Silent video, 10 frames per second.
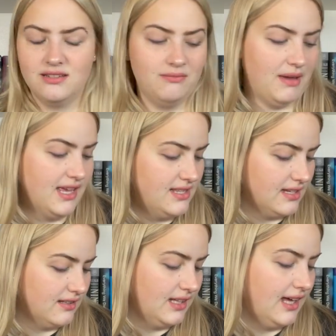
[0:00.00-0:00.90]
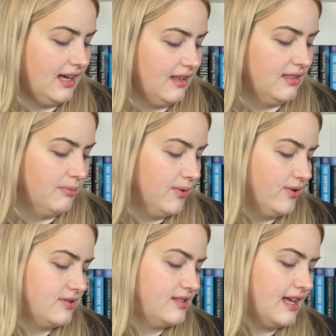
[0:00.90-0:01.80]
basically the
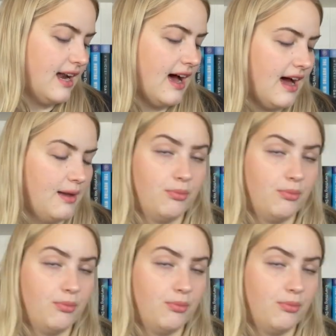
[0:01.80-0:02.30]
books that I